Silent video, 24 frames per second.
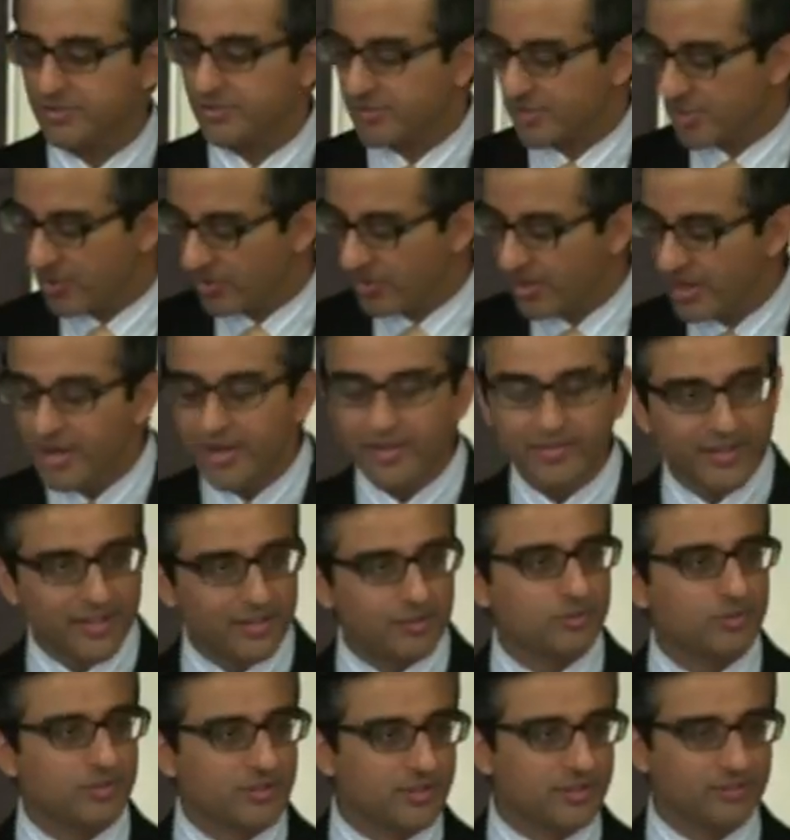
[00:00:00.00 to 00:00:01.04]
So
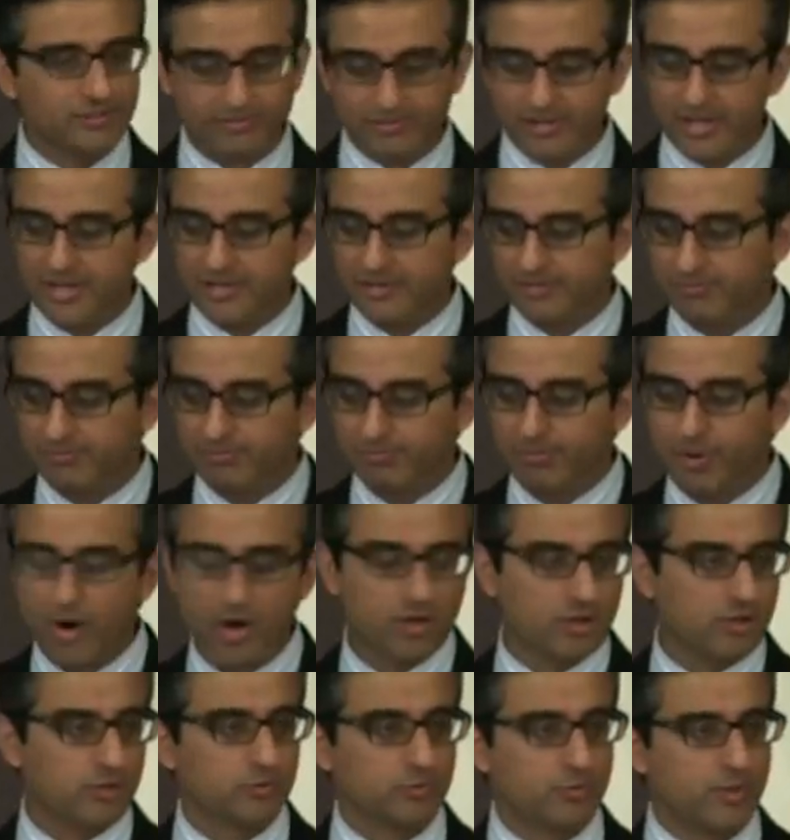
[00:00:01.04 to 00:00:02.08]
that's what they're kind of
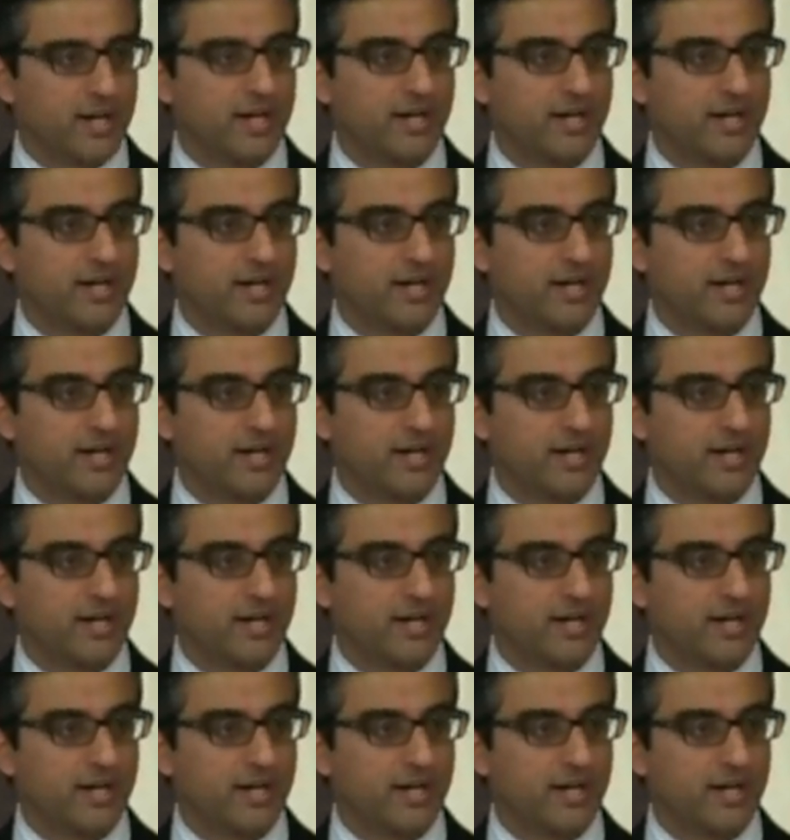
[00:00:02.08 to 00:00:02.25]
boggled